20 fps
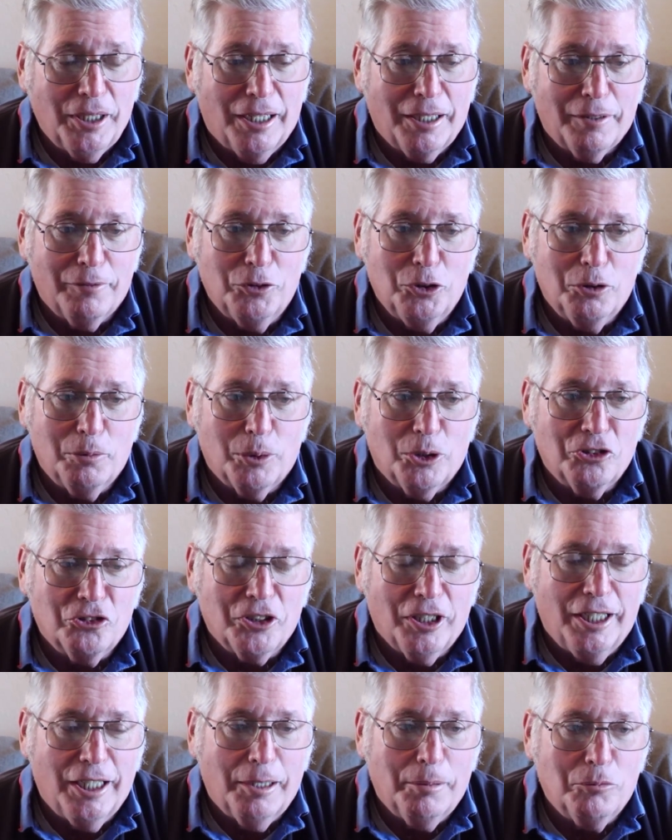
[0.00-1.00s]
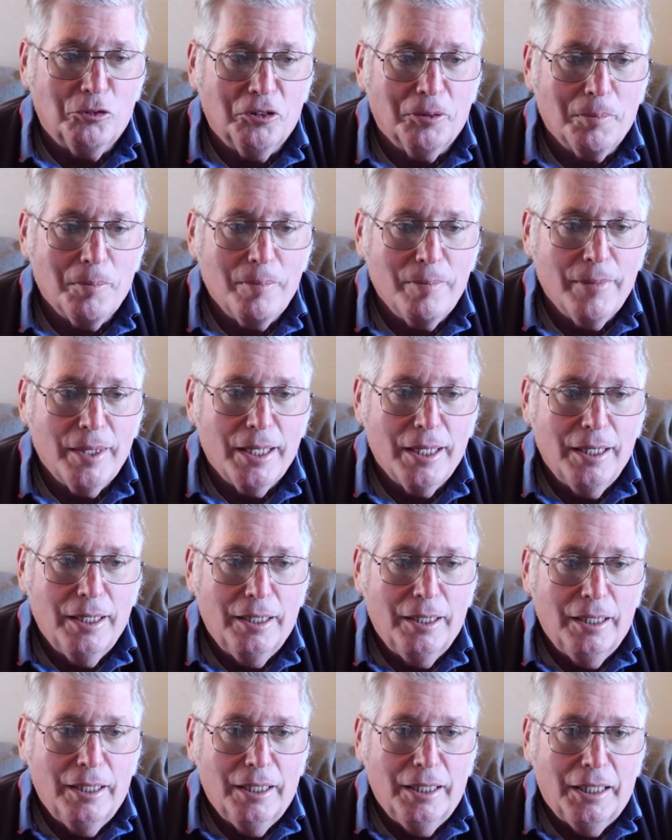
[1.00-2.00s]
out of numerous times.
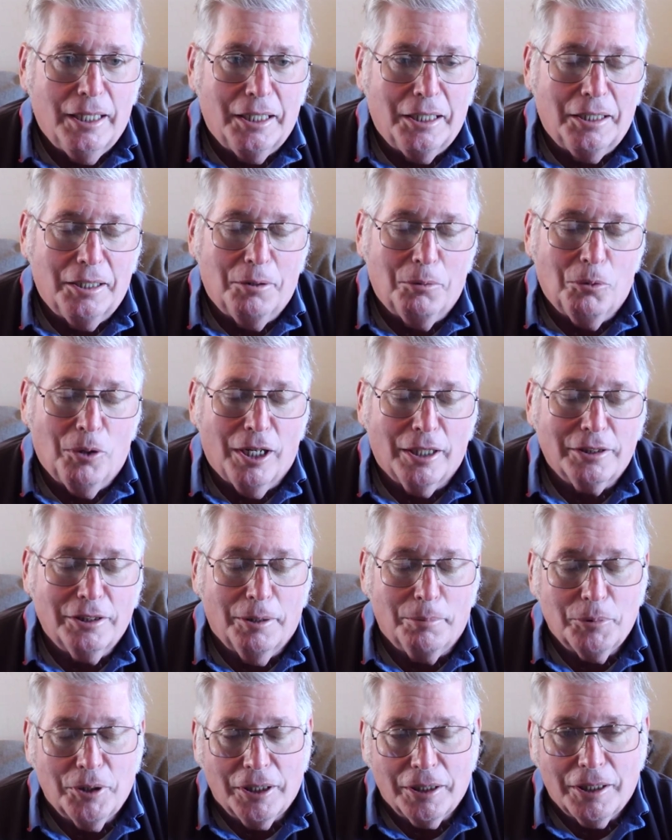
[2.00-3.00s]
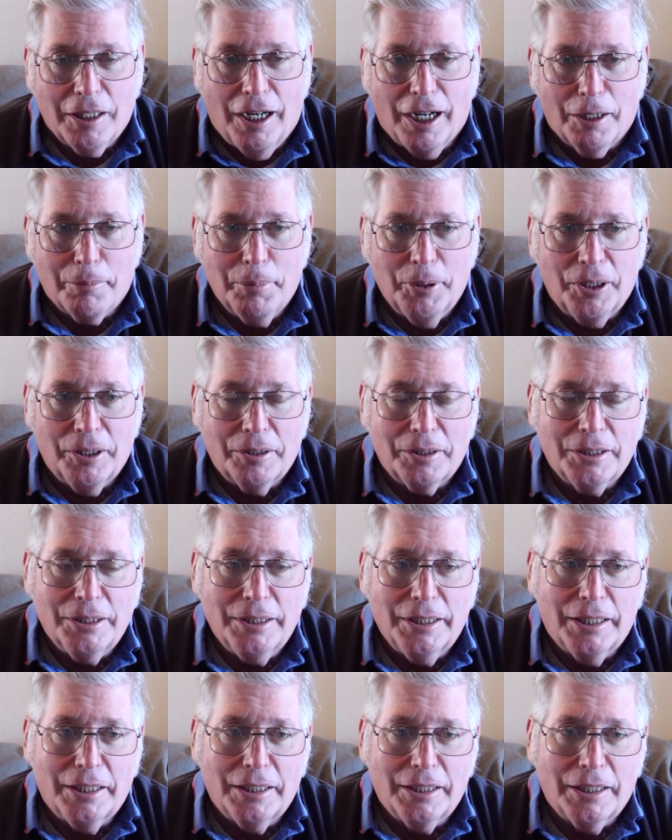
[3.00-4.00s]
Walked up to the cockpit.